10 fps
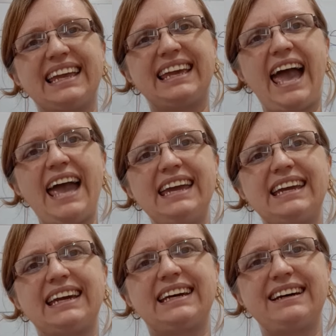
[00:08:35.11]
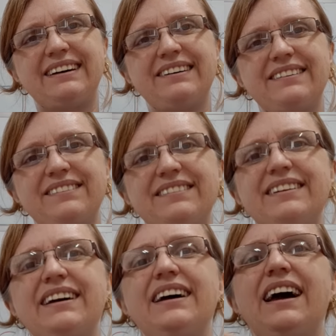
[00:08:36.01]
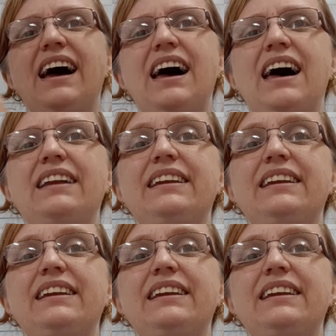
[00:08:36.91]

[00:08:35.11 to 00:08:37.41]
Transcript: Cake. And